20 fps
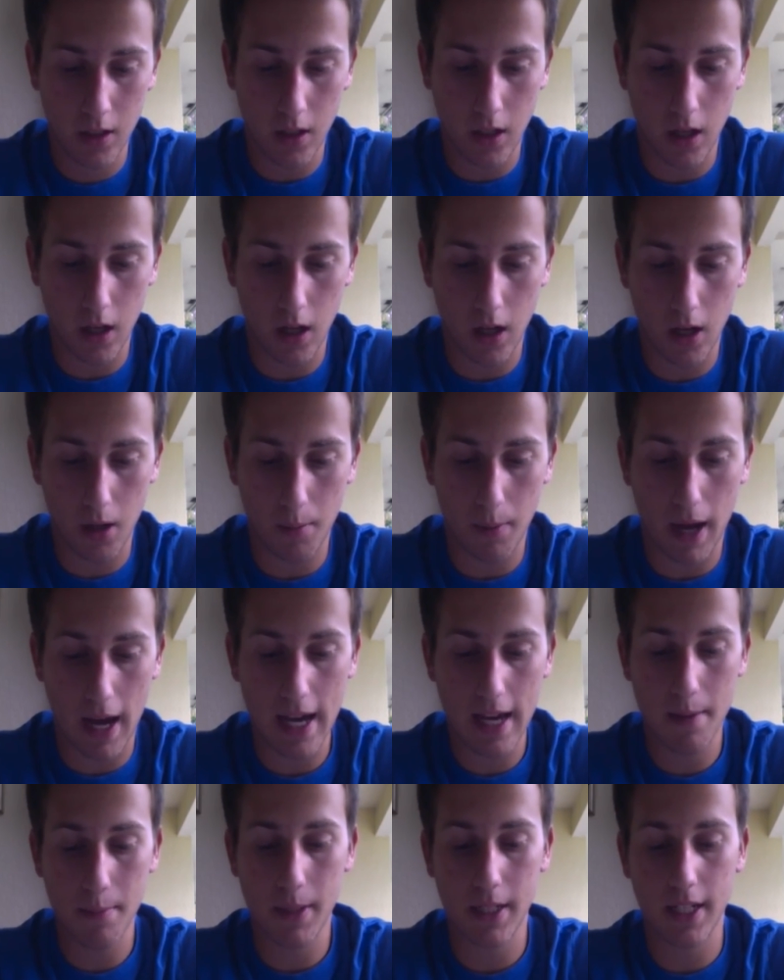I
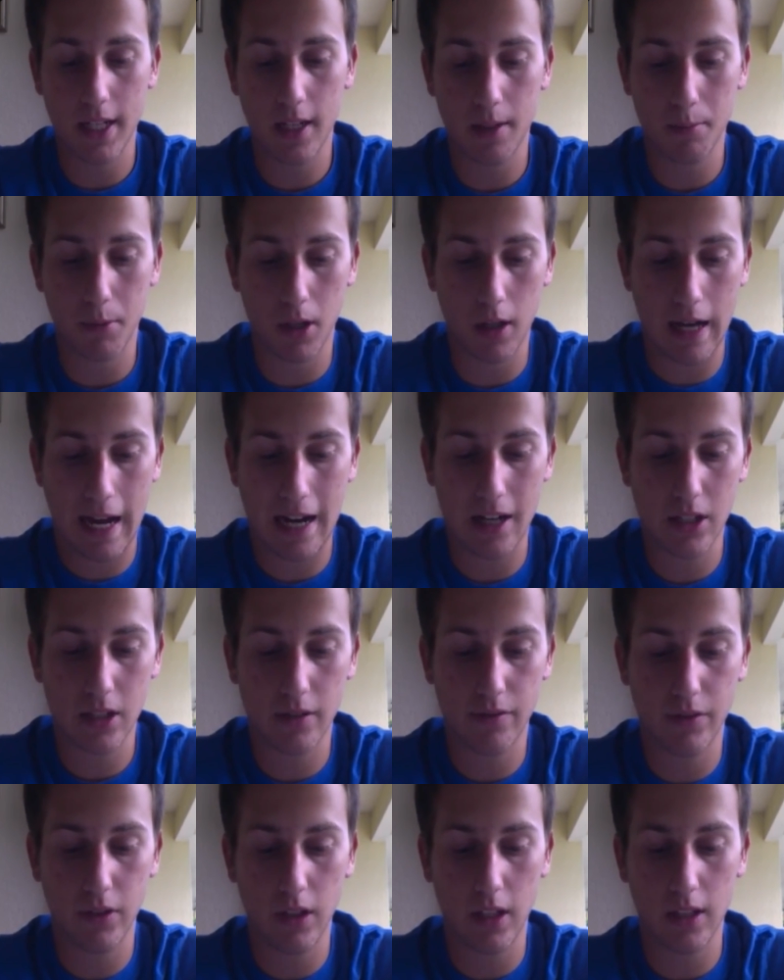am Enigma. How does it
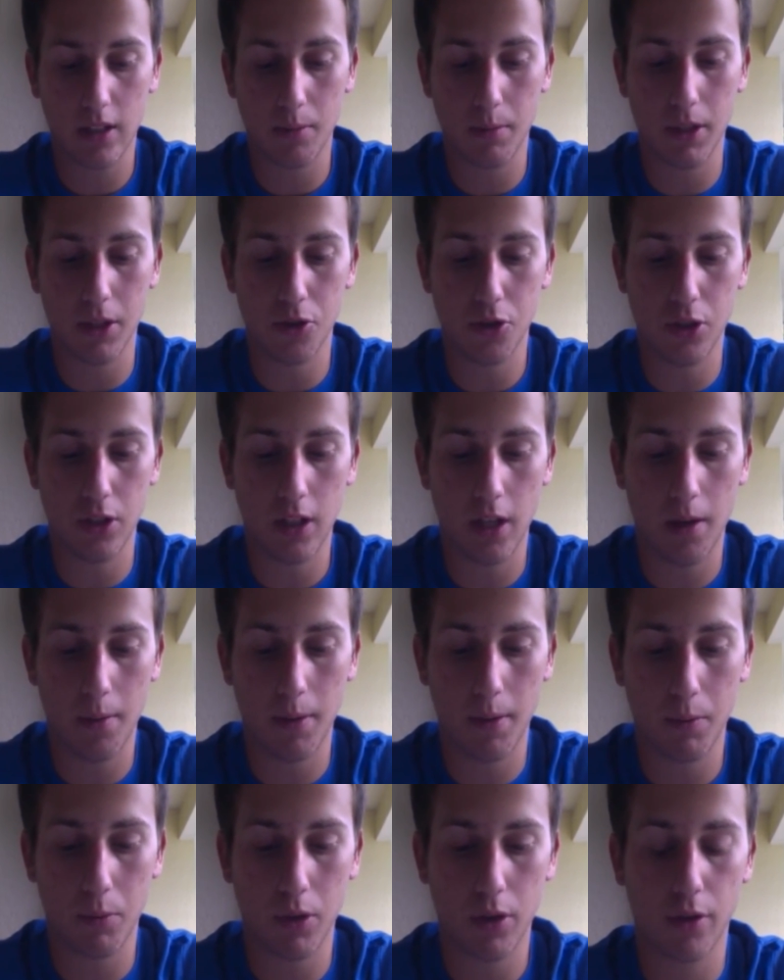feel like to be a GM,
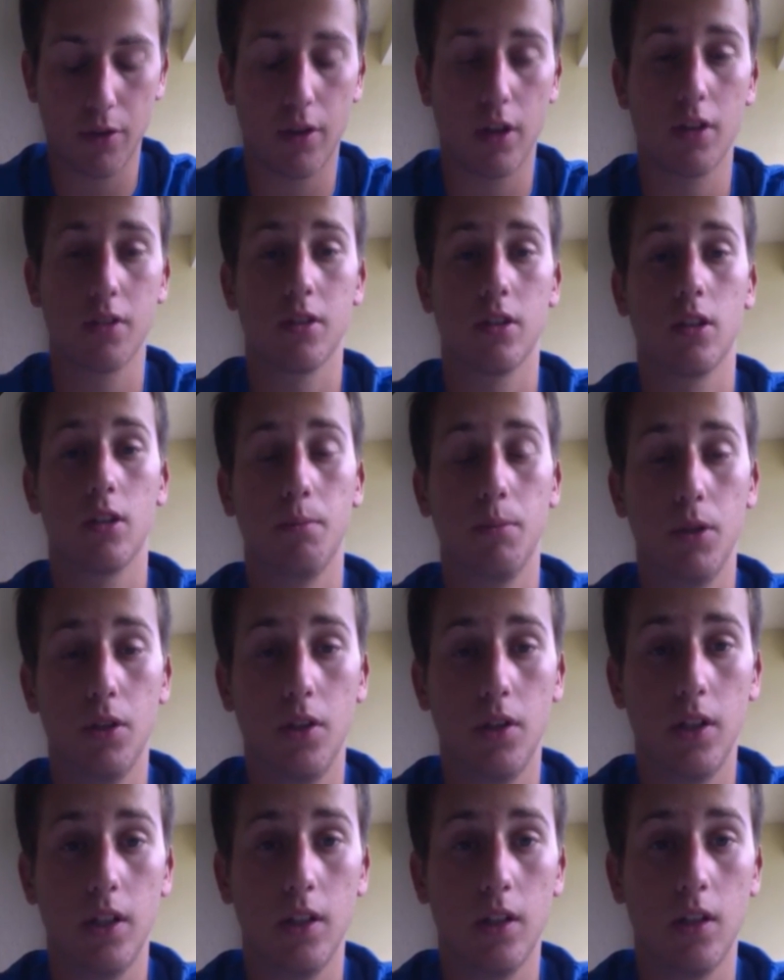and what are your thoughts on the
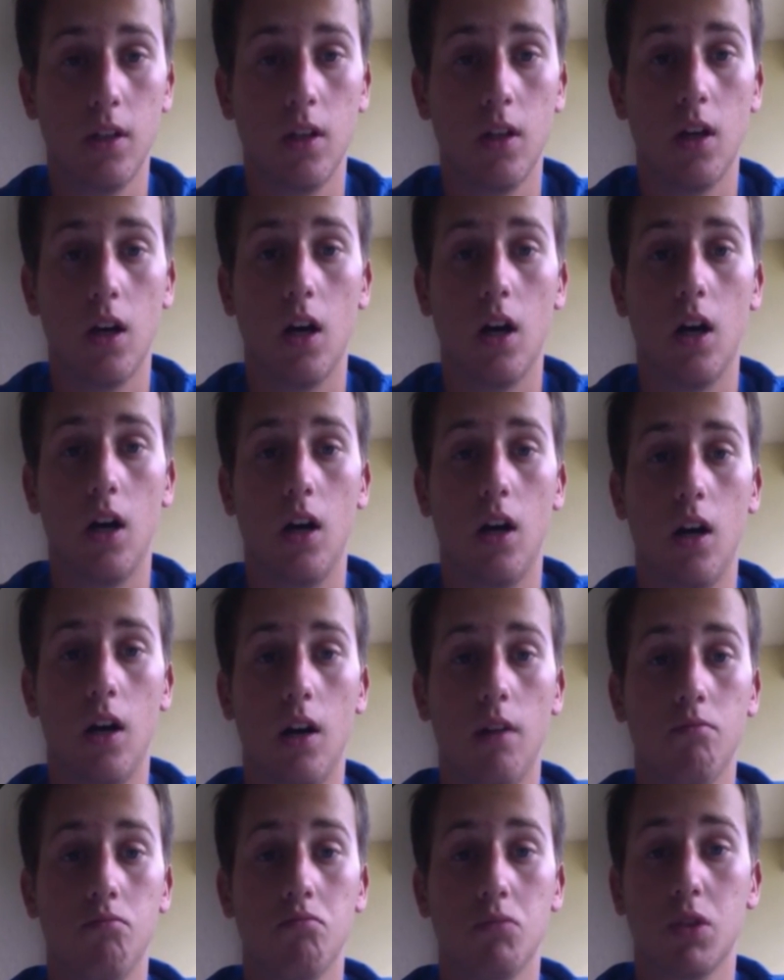community?
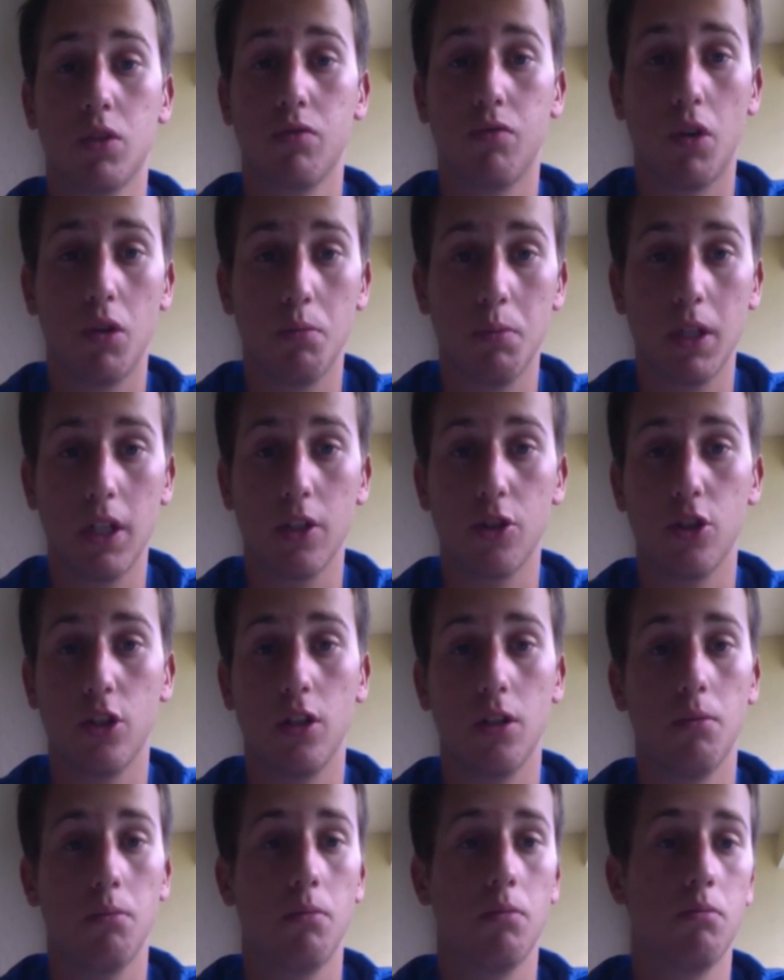It's fun being a
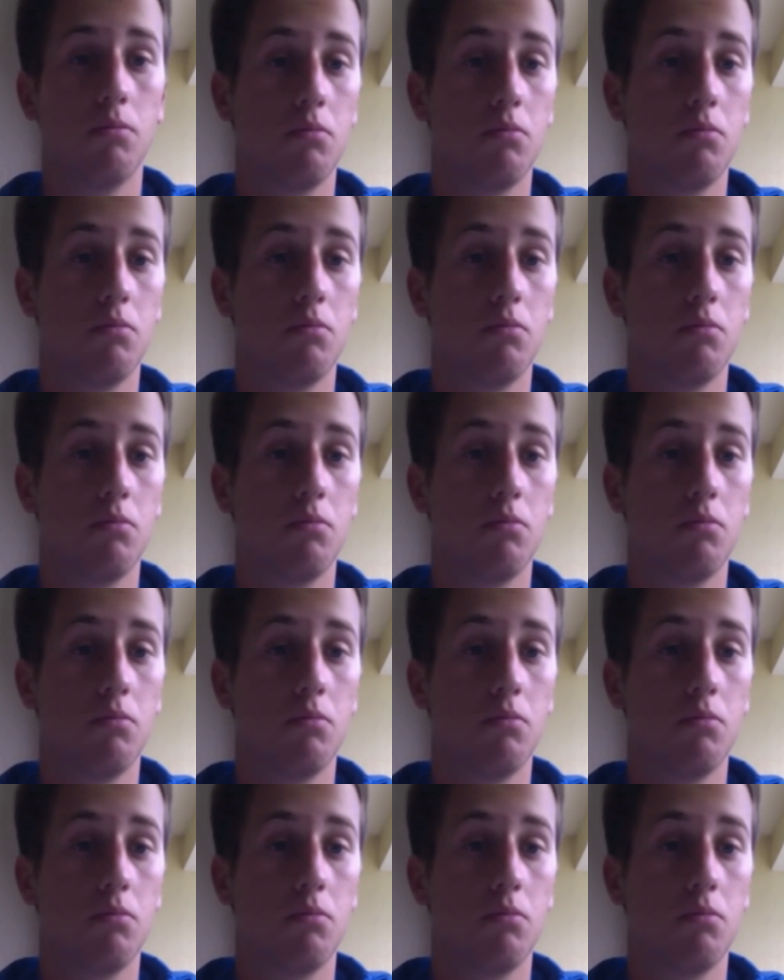GM.